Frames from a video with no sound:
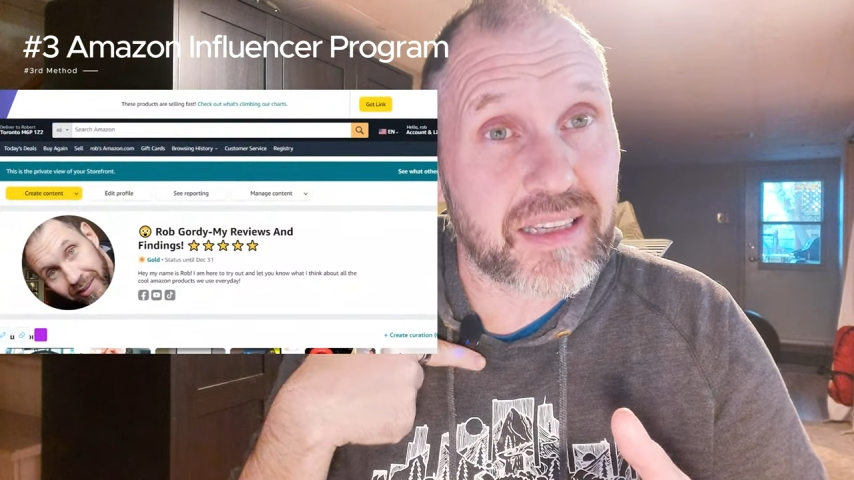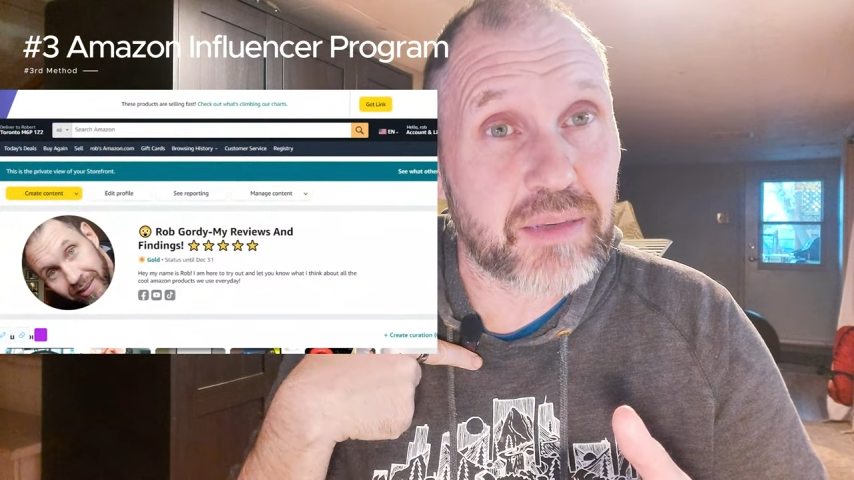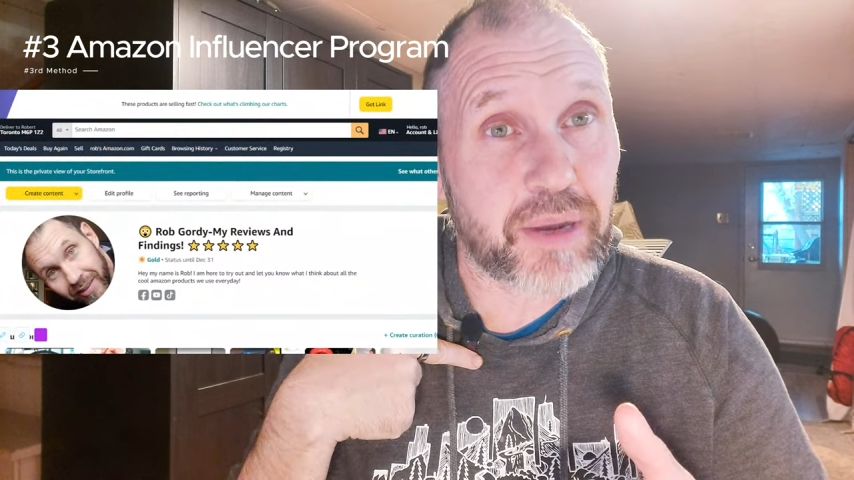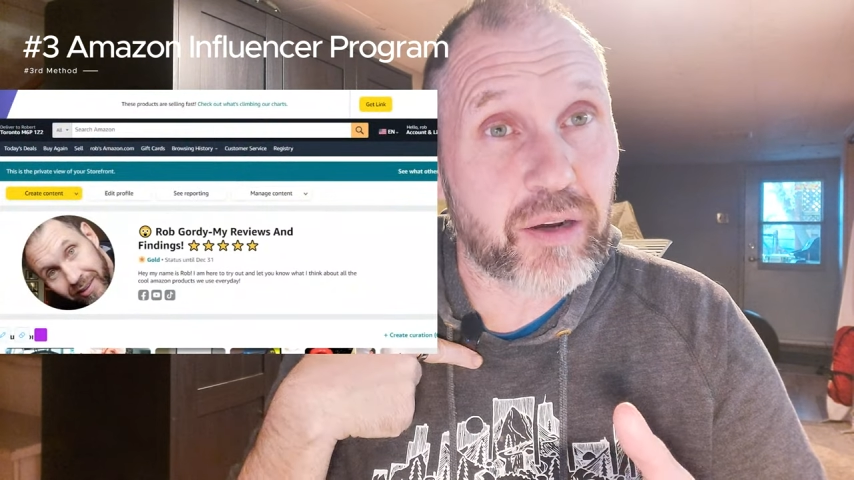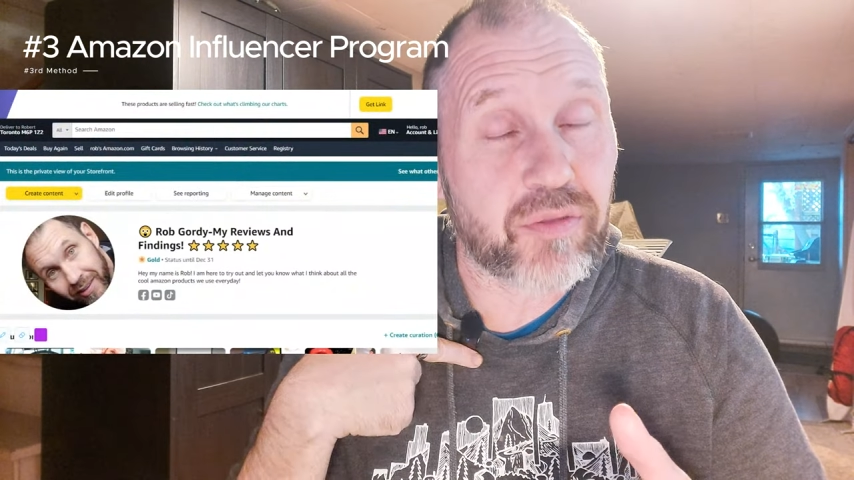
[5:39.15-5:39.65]

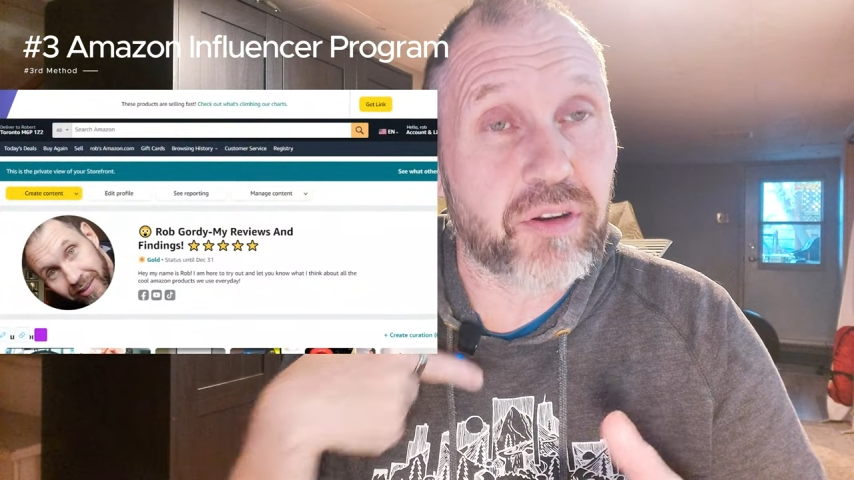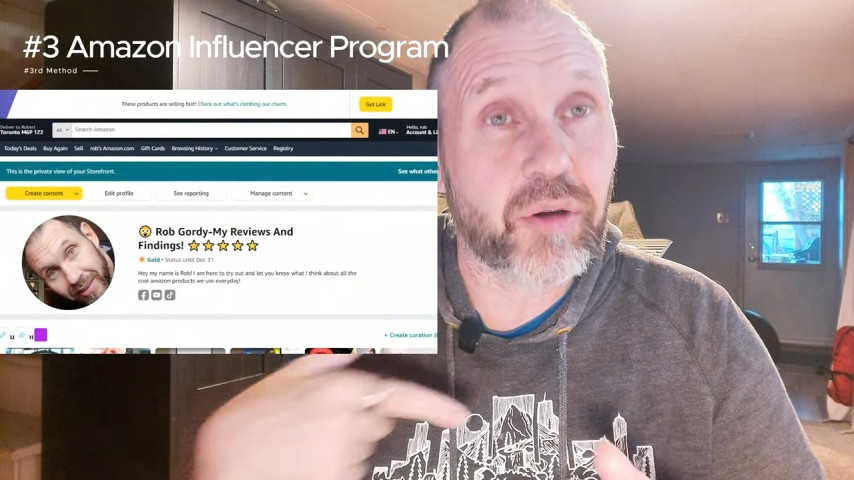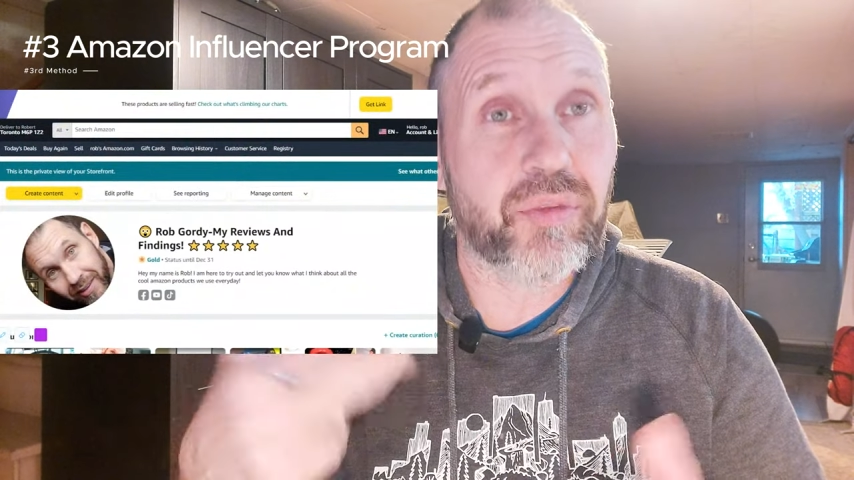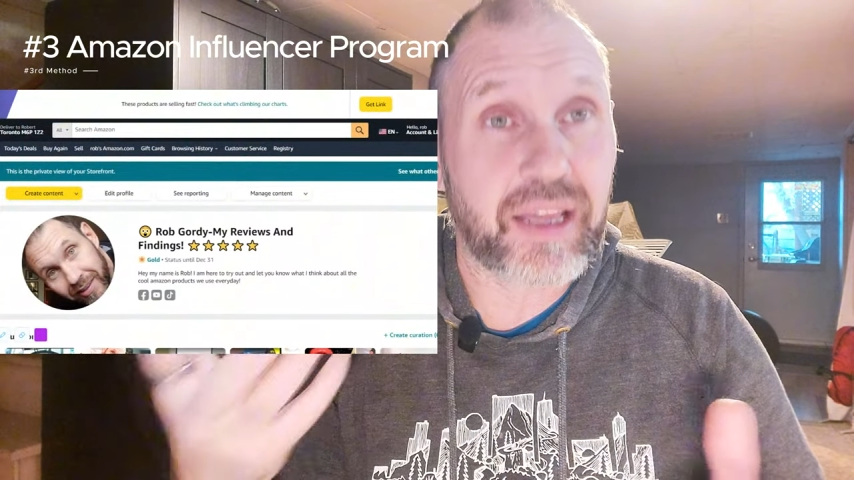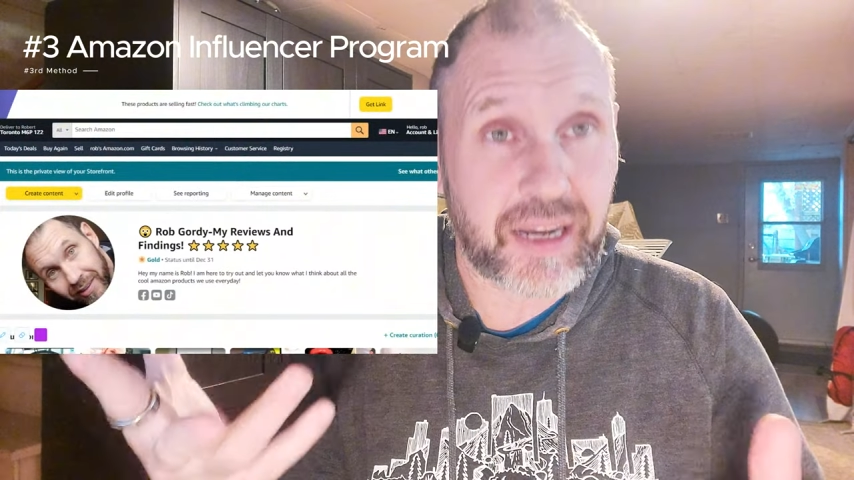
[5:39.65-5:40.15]
this
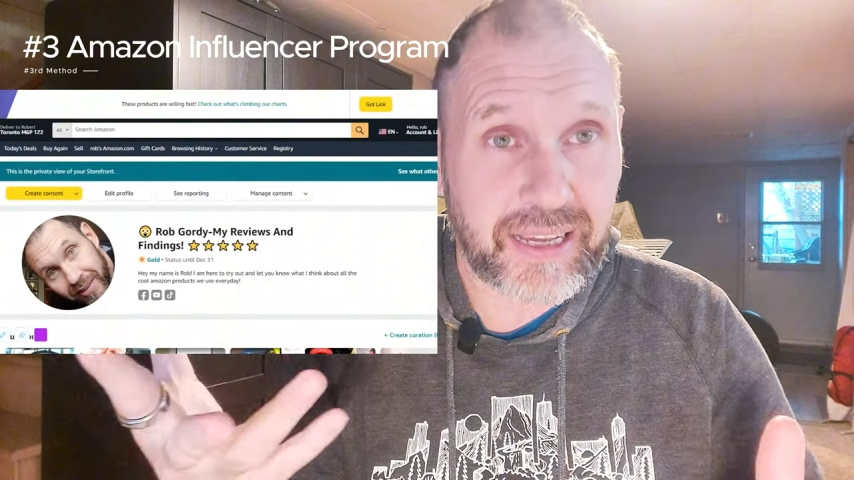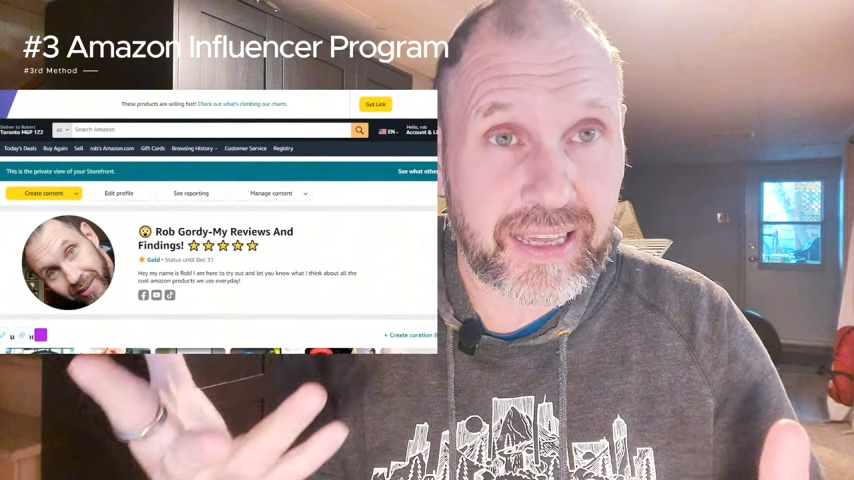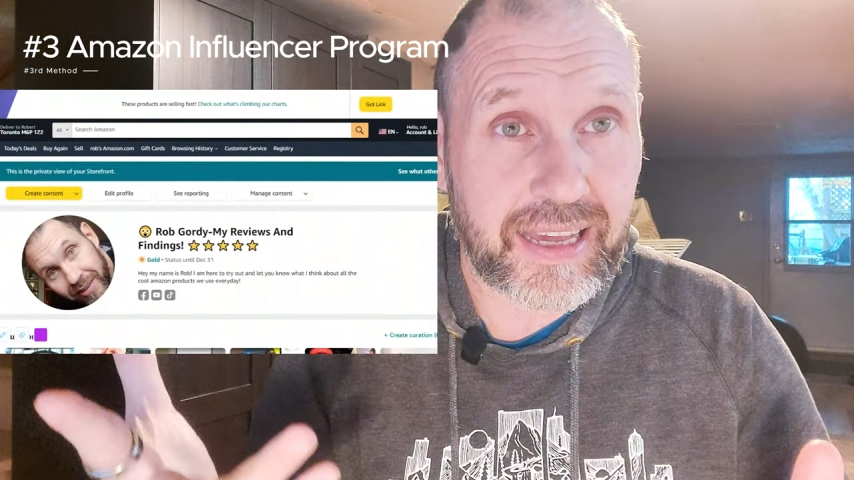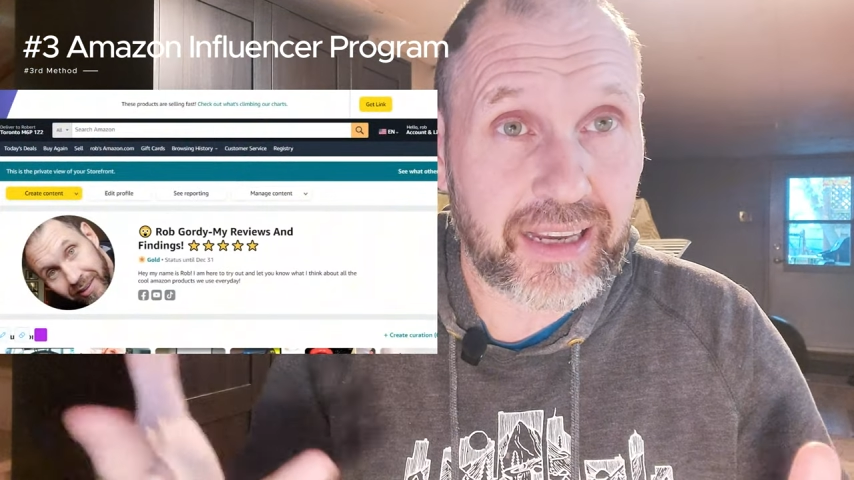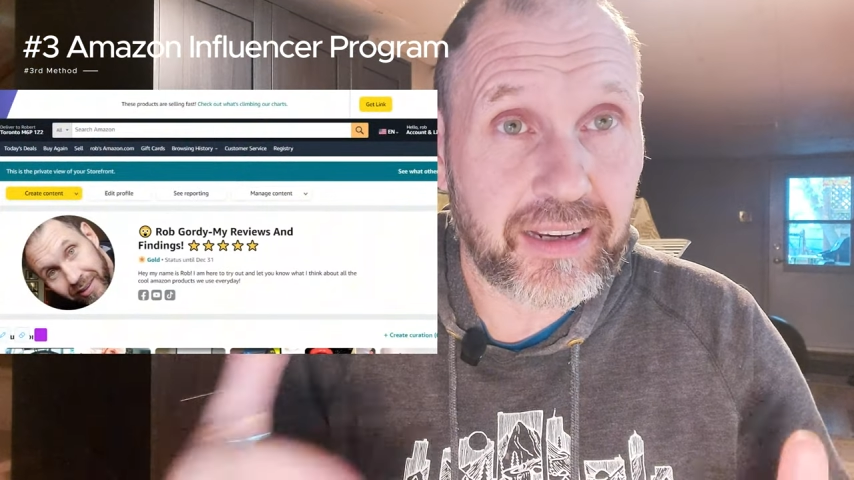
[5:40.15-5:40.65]
microphone, then I
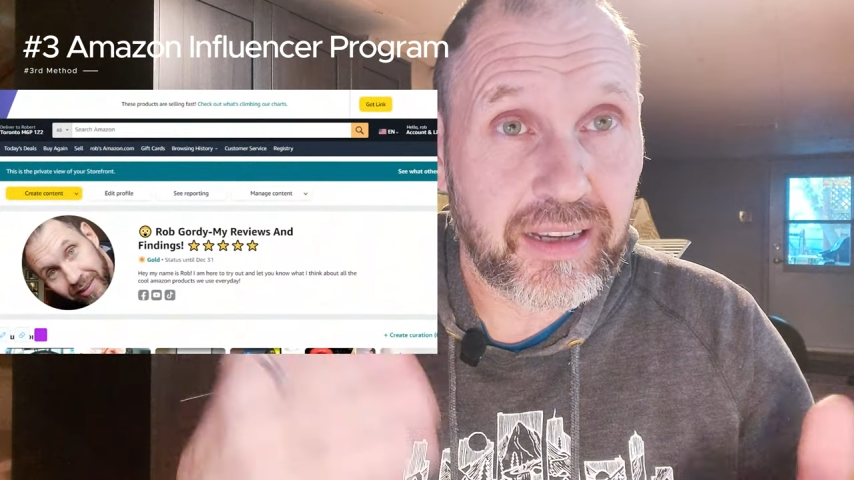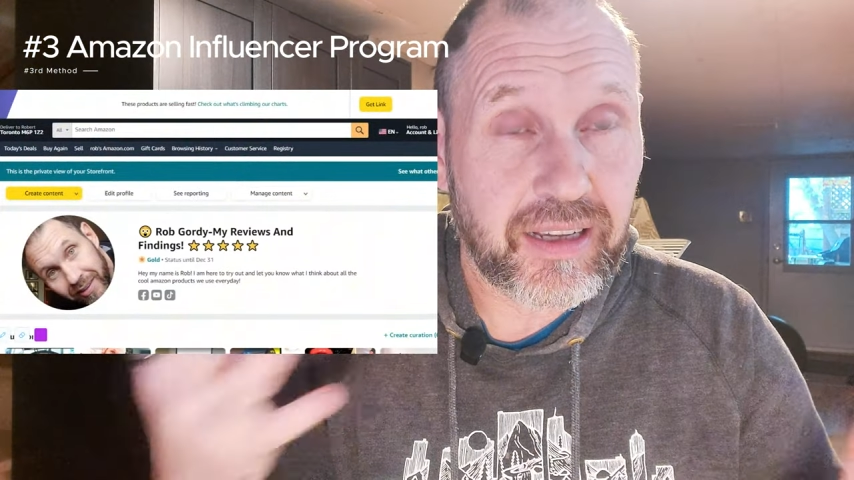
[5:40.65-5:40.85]
get